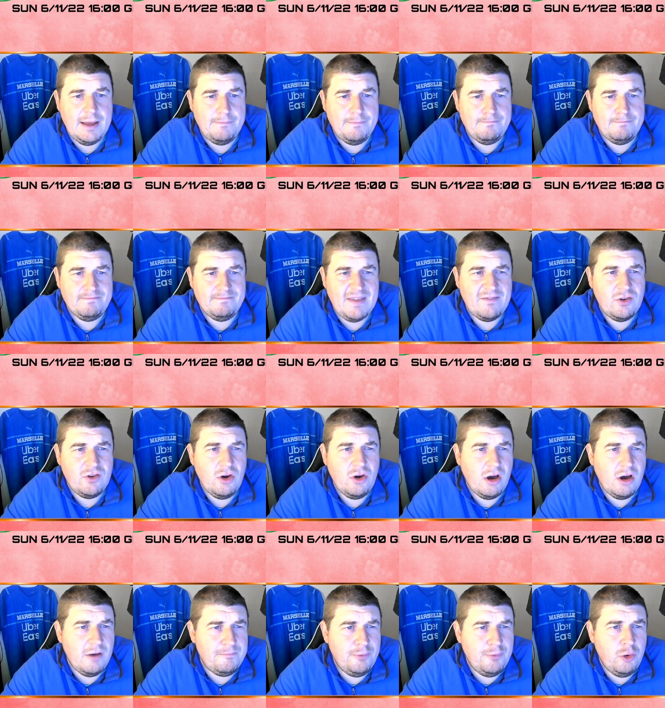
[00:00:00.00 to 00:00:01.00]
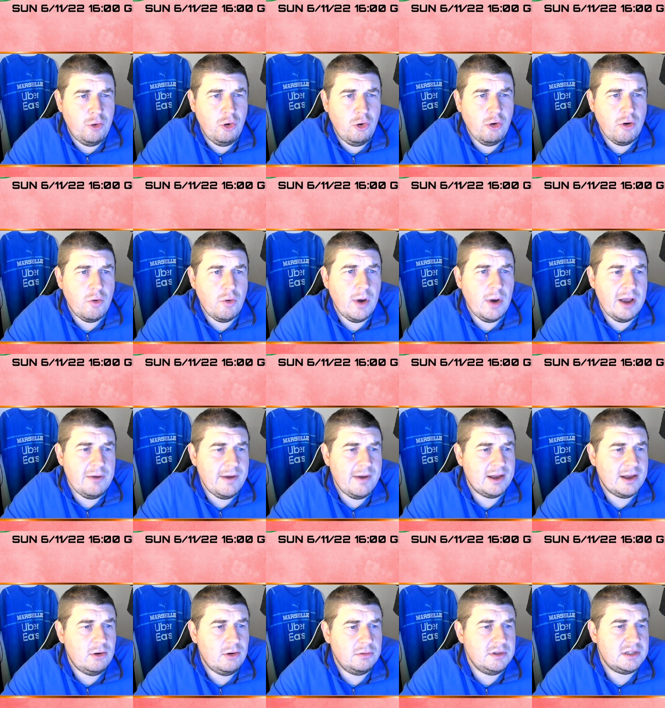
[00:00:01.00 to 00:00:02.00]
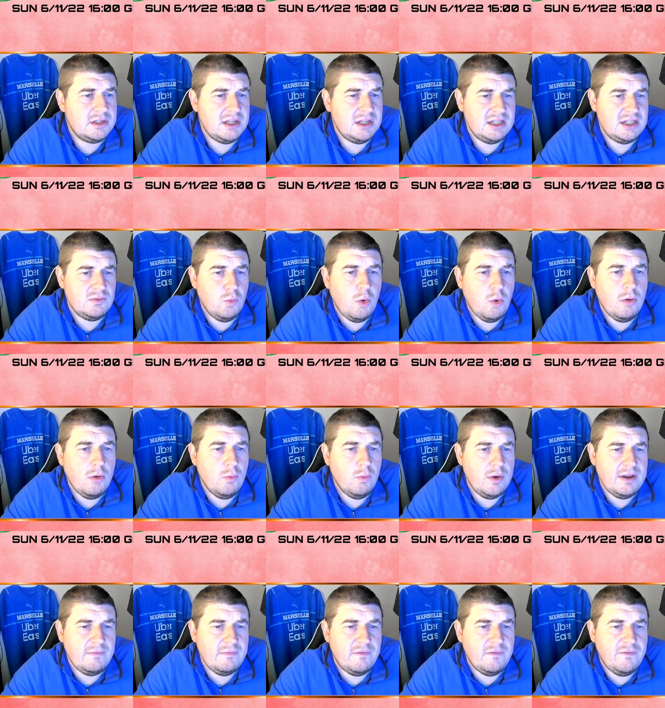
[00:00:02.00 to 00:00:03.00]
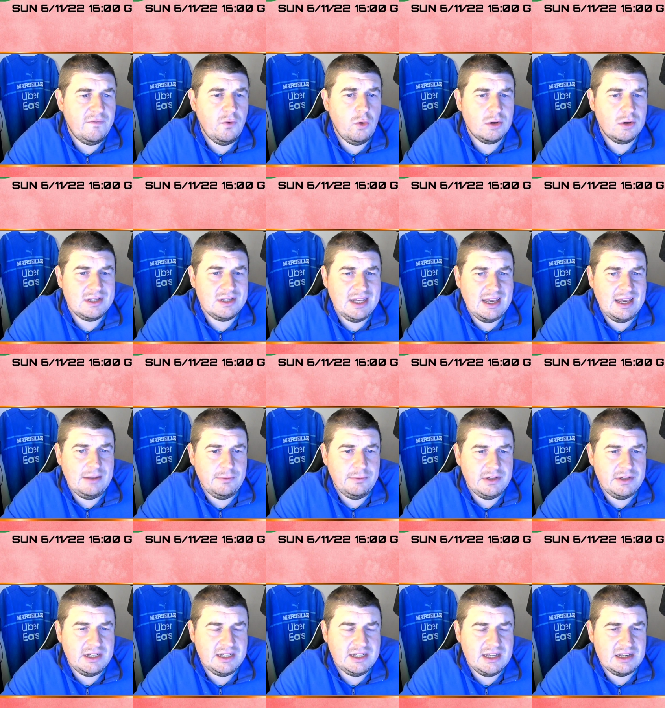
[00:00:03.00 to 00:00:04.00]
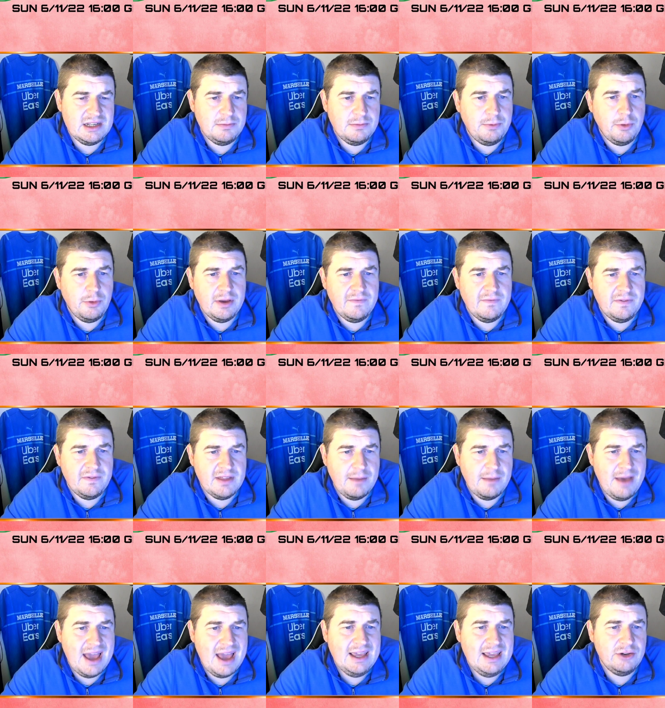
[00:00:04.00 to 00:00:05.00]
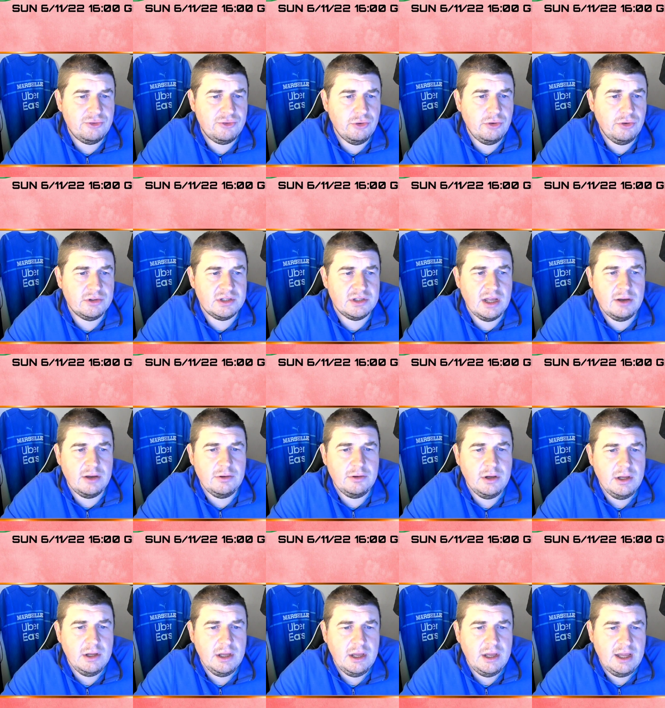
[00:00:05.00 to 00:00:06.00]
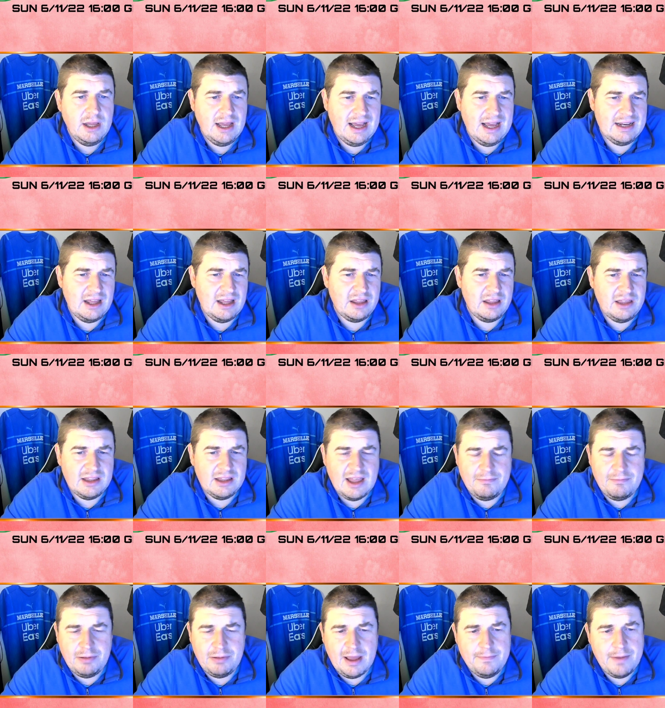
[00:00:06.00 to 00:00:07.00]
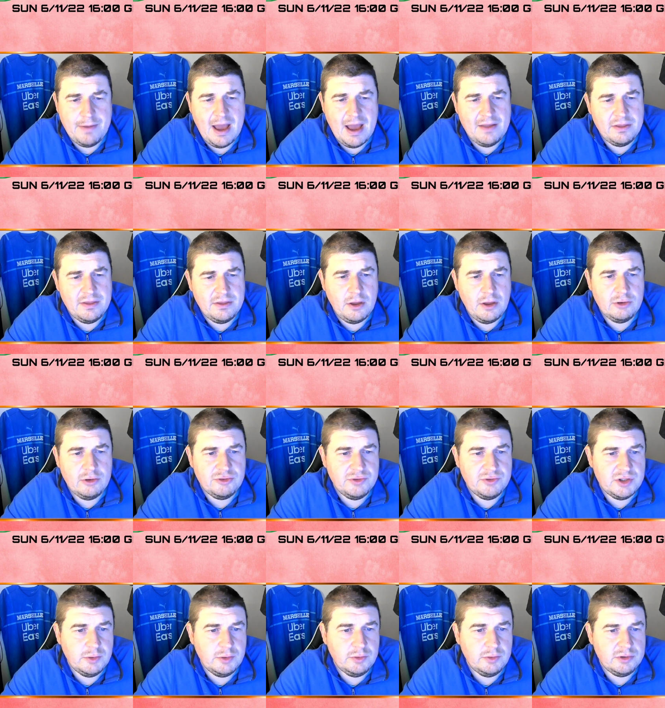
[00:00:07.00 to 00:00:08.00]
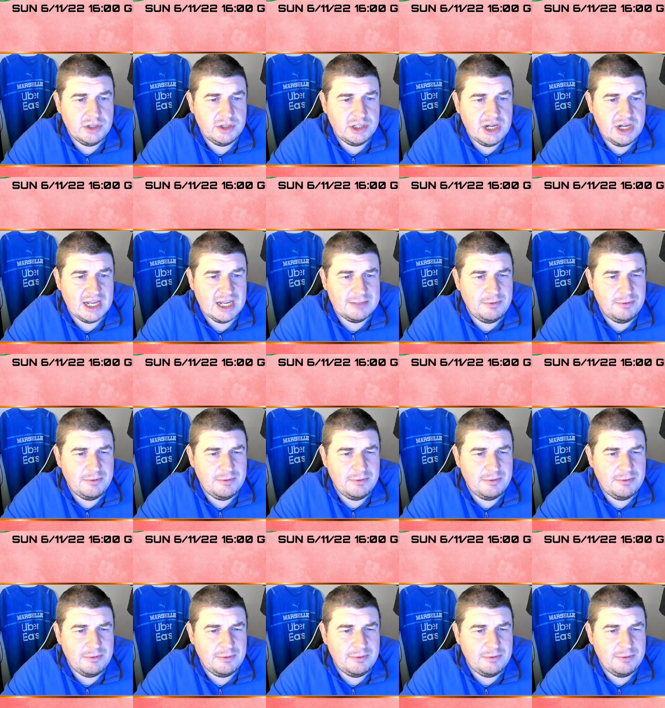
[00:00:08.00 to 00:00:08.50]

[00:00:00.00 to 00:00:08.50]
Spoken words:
They've got a poor away record this season. 1-14, which is disappointing for them. 8 draws, though. And I think they played better than those results suggest.